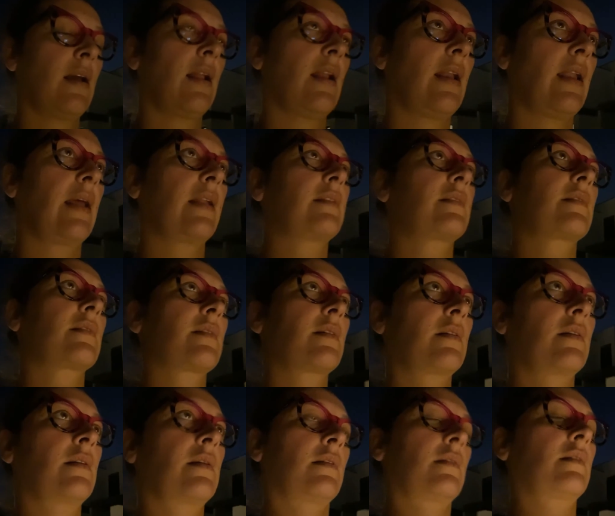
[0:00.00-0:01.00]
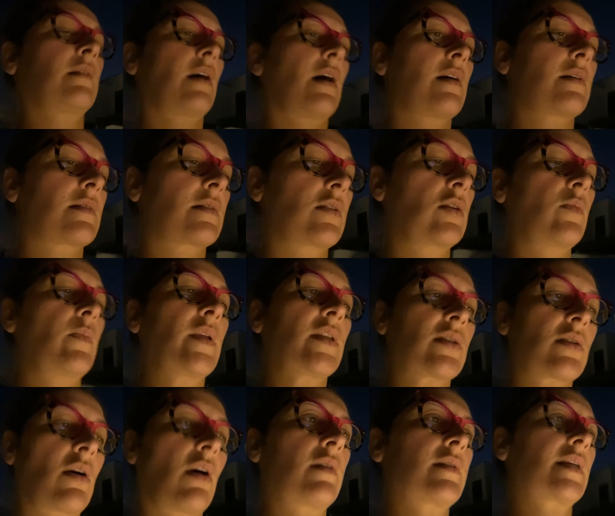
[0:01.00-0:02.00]
let us humans
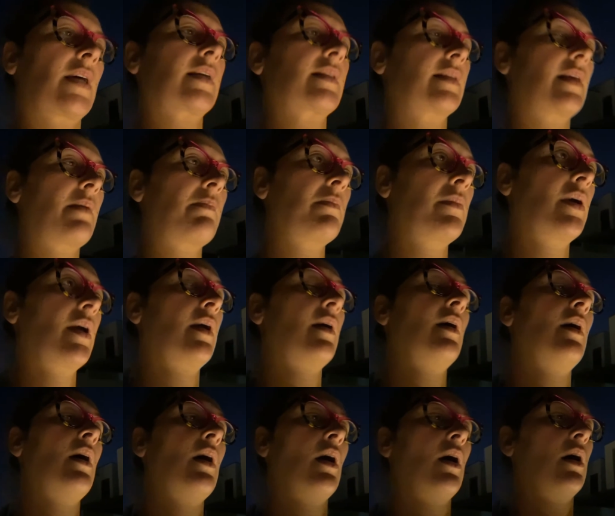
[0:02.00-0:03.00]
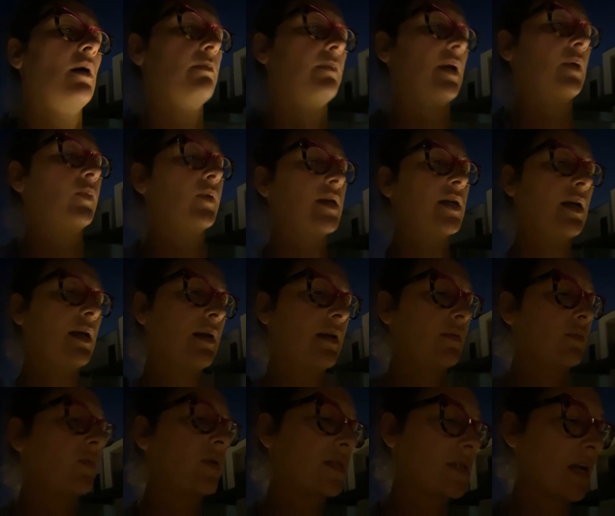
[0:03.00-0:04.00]
contact them. But
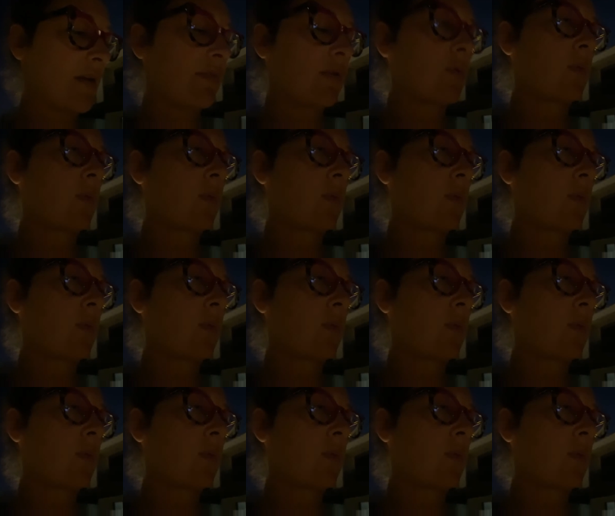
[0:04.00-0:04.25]
in whichever